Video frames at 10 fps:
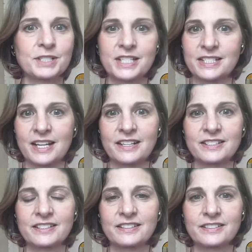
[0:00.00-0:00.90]
just doesn't
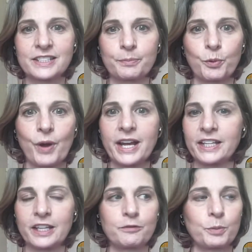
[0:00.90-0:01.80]
slip away
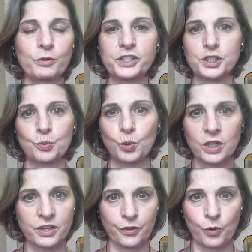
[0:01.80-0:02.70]
and they've both just
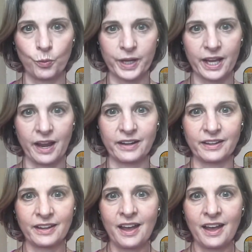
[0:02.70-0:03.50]
worked the whole weekend.